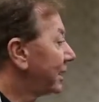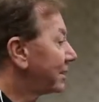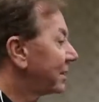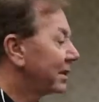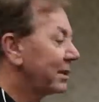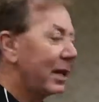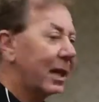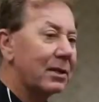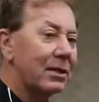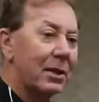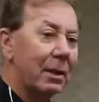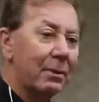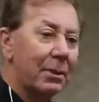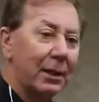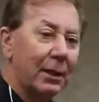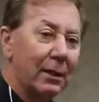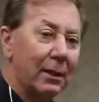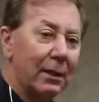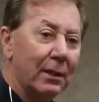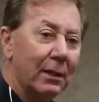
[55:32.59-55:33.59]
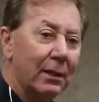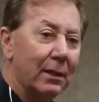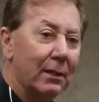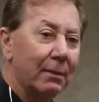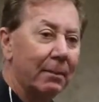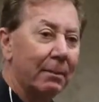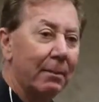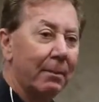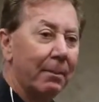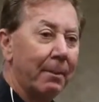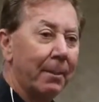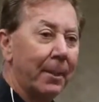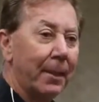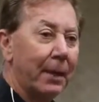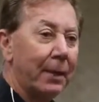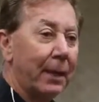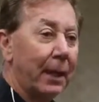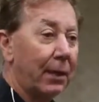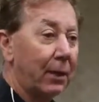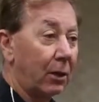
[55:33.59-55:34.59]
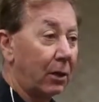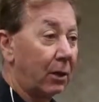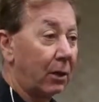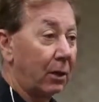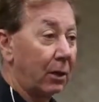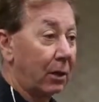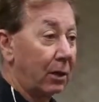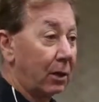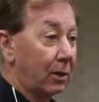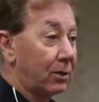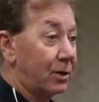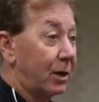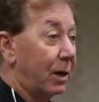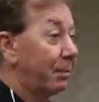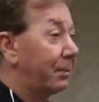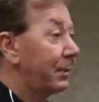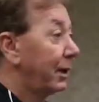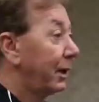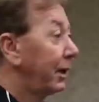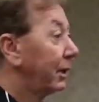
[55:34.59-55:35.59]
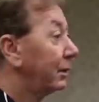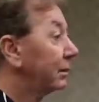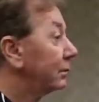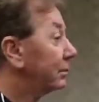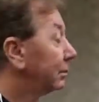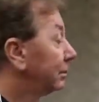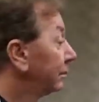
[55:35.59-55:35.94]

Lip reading: Isn't that something? Now you learned a little something